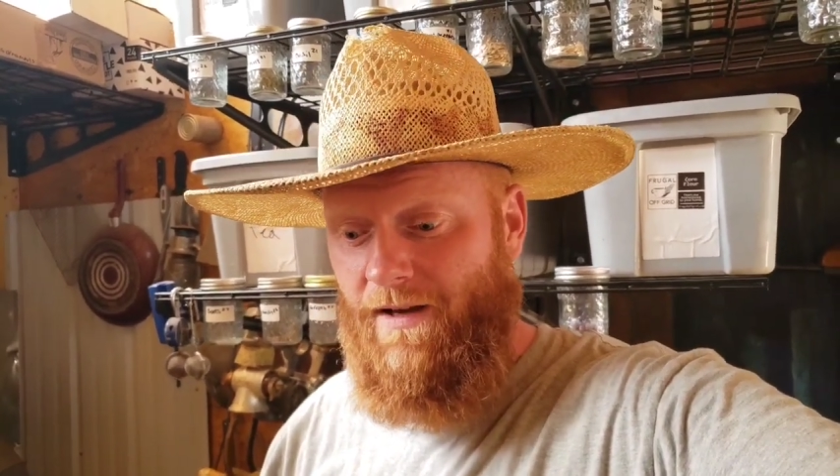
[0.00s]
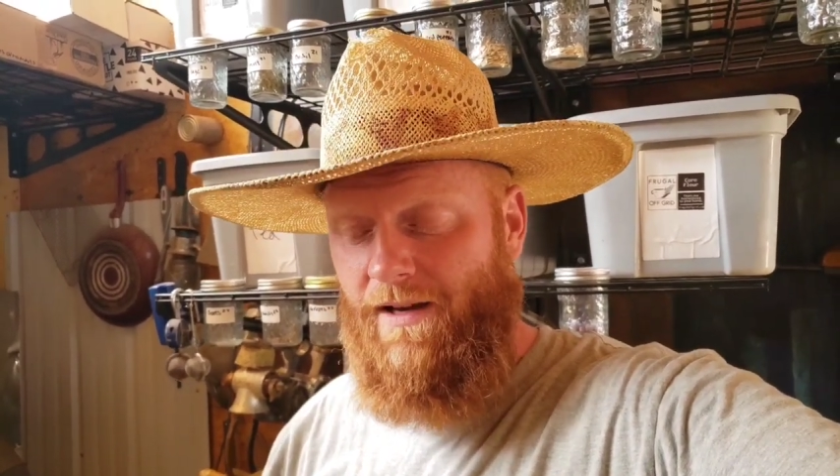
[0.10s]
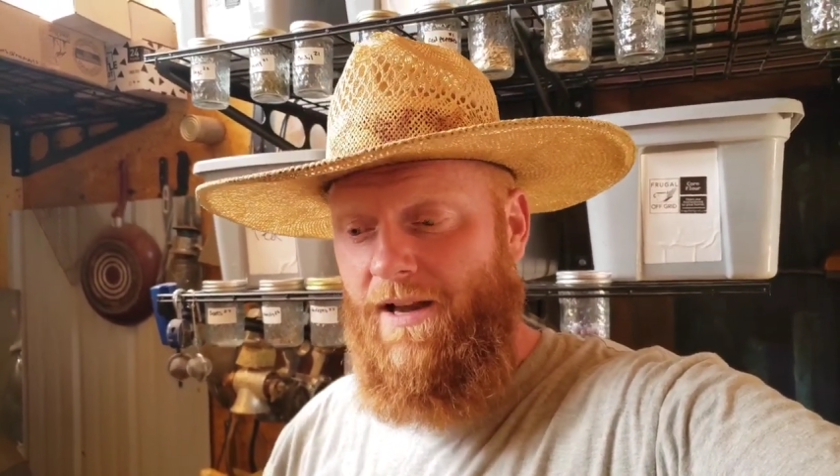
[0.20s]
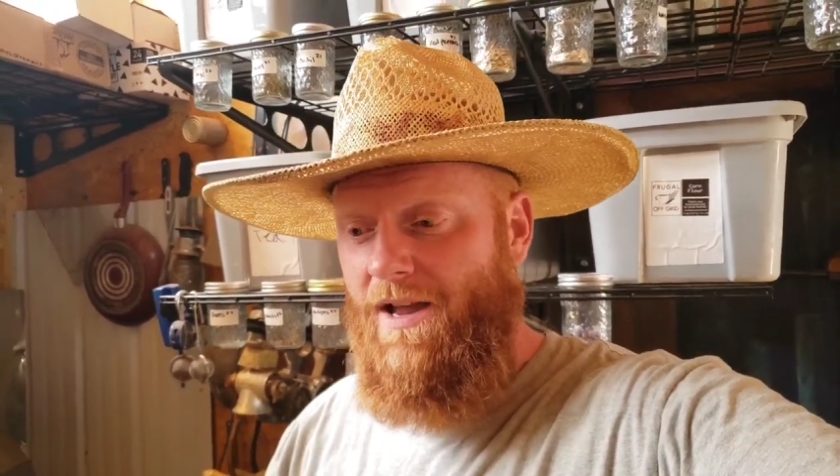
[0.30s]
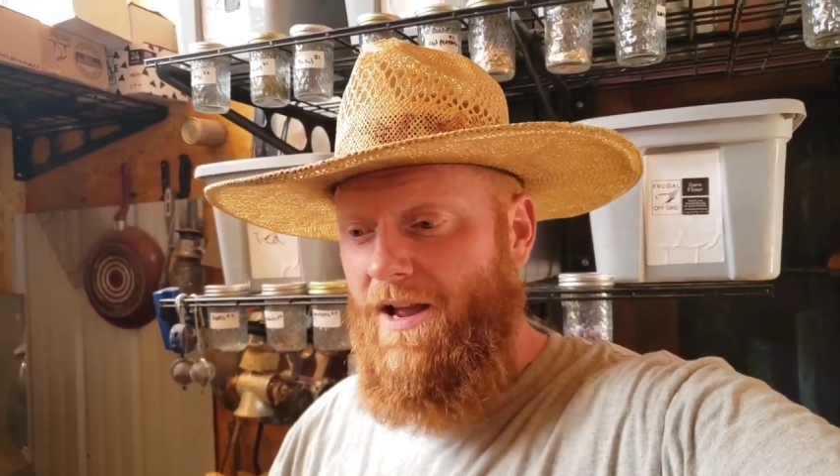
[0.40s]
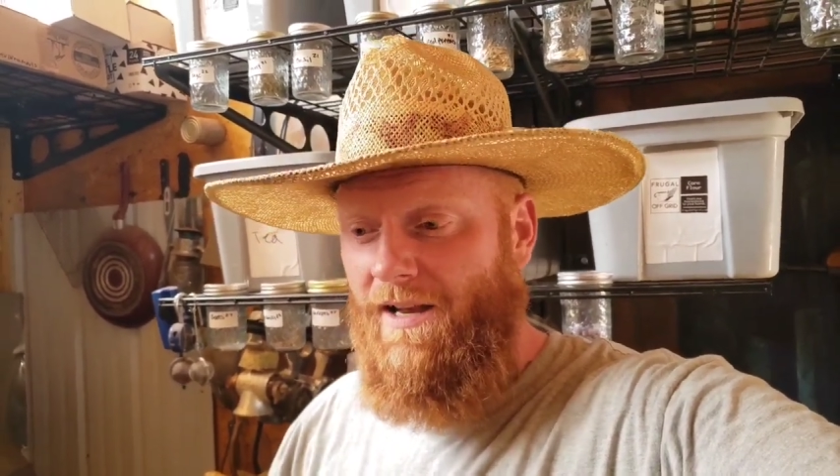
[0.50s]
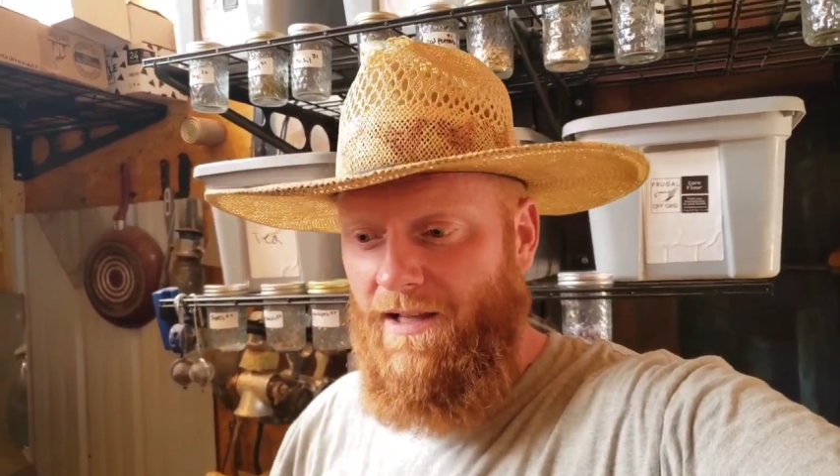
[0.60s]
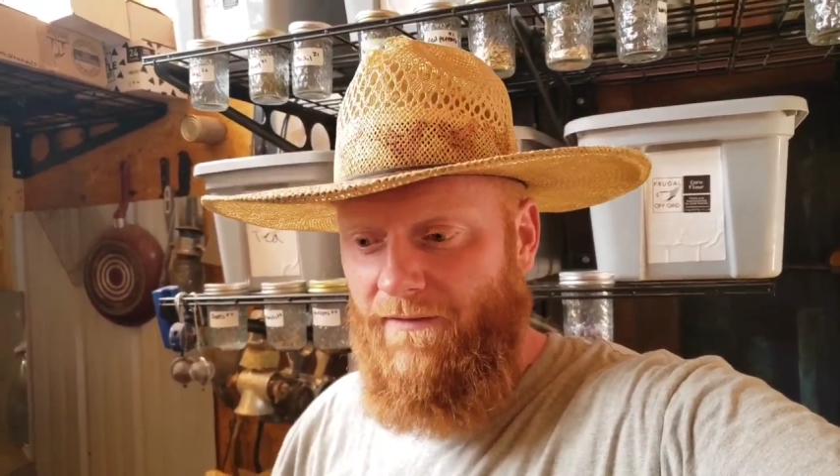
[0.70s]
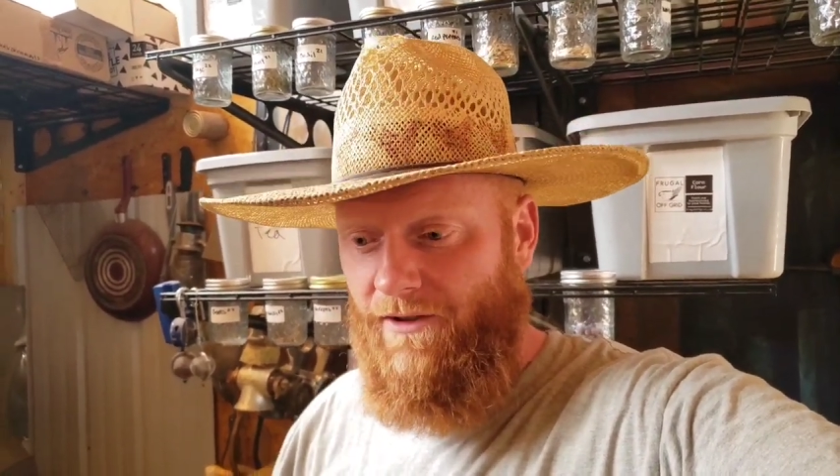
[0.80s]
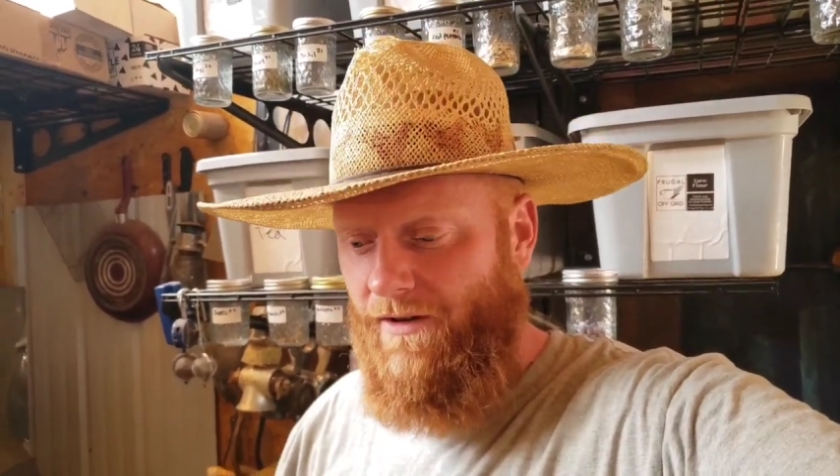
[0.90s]
I, I
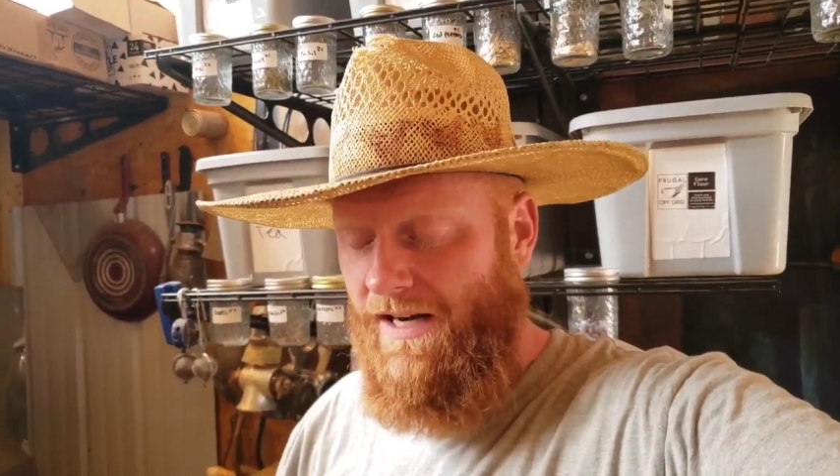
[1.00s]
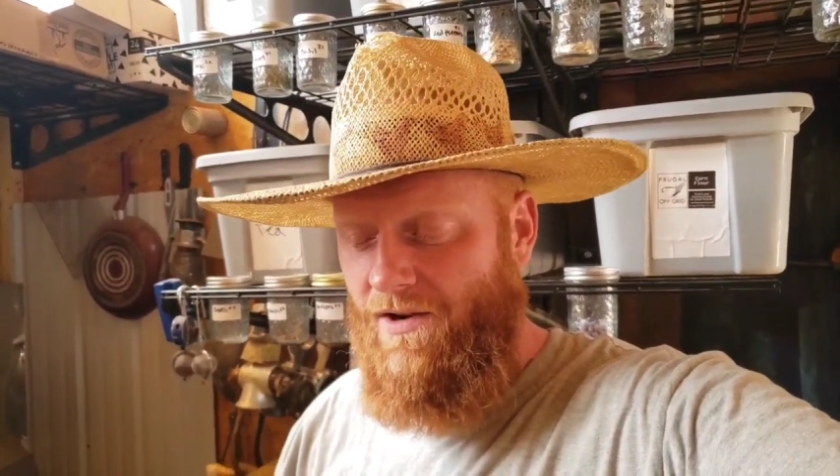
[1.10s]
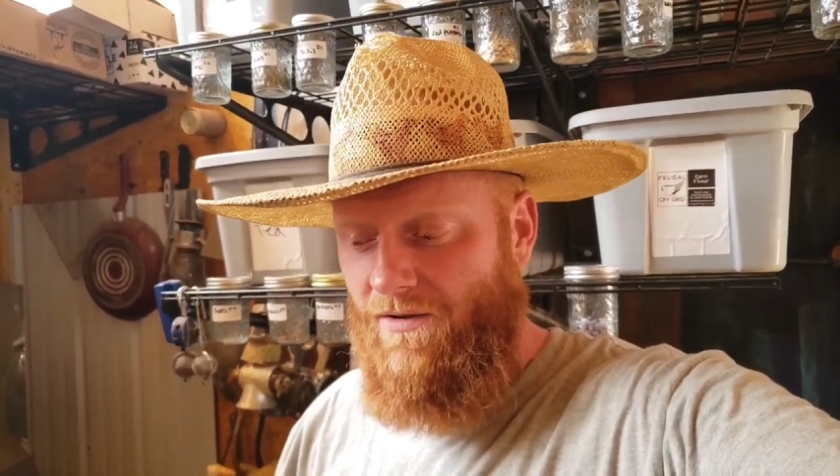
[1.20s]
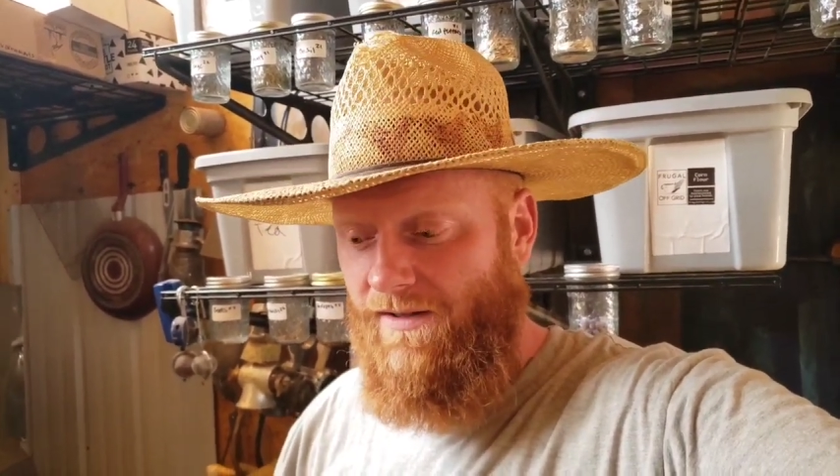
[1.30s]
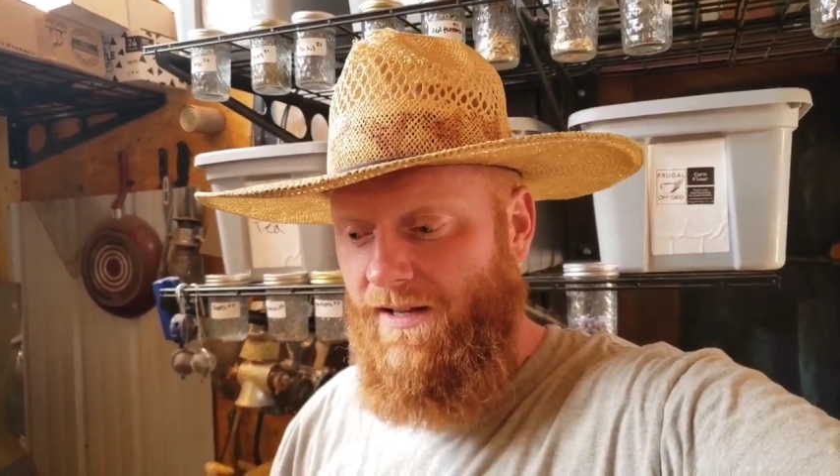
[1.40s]
love to reuse